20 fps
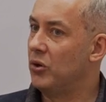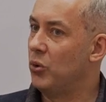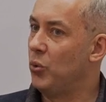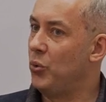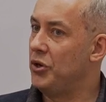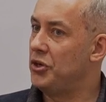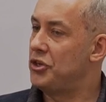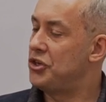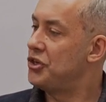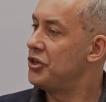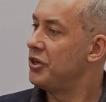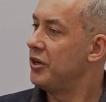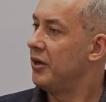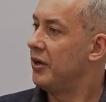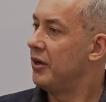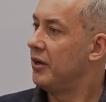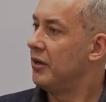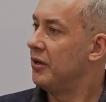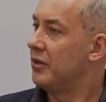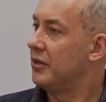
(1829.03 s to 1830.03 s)
which
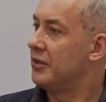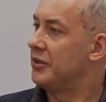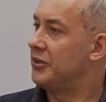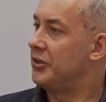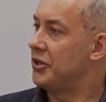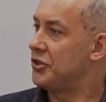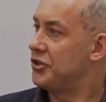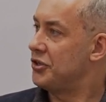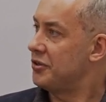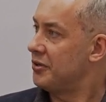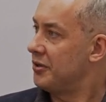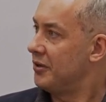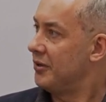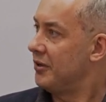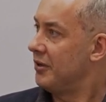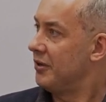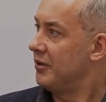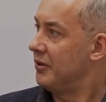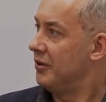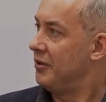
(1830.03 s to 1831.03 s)
touch
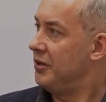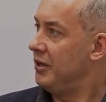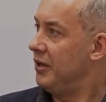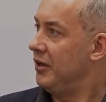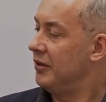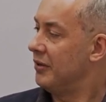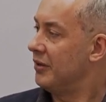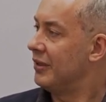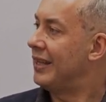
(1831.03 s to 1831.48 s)
the